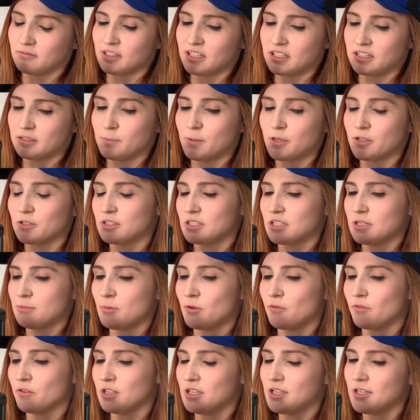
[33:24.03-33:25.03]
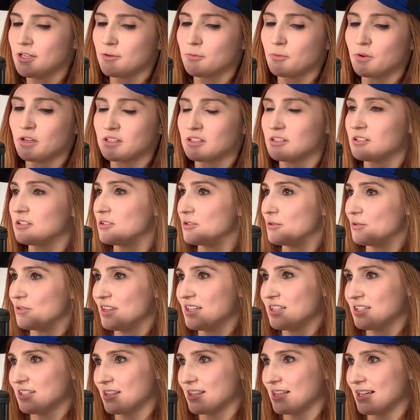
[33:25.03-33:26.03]
experienced team over here wants to do
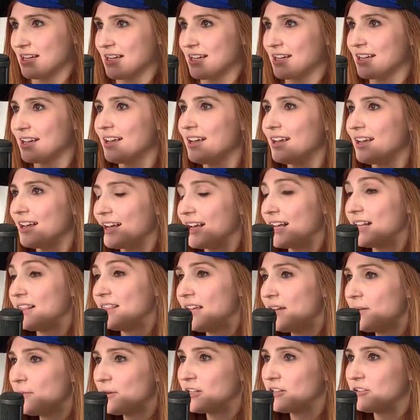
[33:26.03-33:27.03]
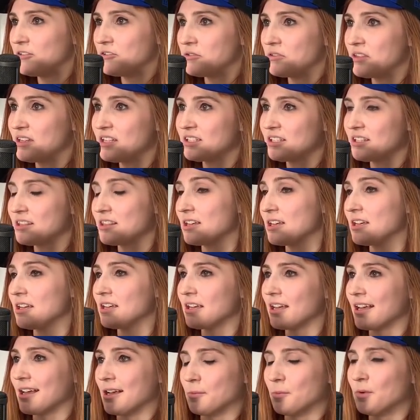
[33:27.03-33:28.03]
this thing and they want to do this
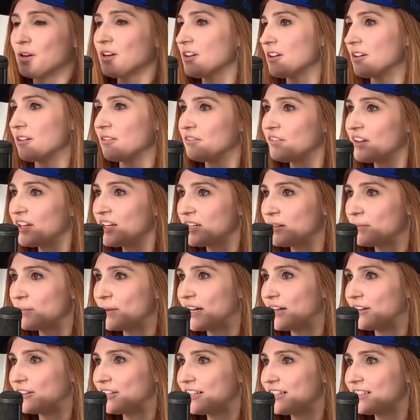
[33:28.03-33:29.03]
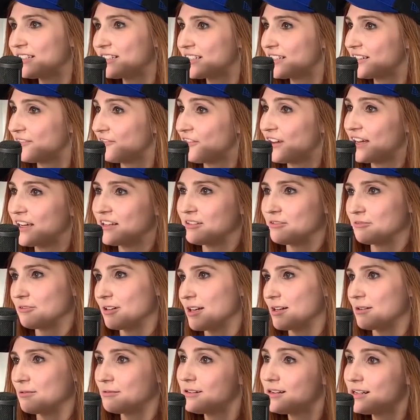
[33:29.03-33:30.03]
thing and we're going to fight about it to find the
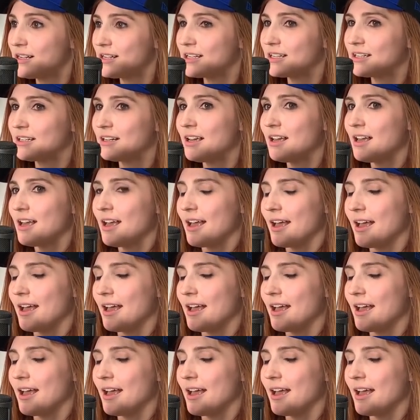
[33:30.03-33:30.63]
right one.